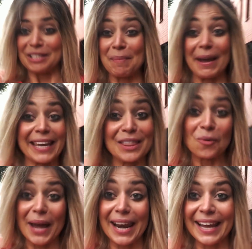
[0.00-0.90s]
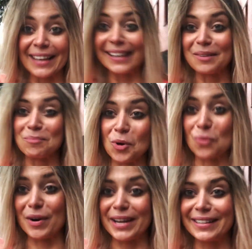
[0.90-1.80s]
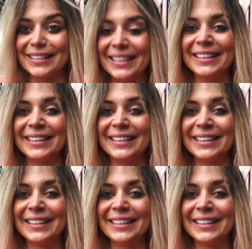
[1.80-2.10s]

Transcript: it's making the wedding a little more real.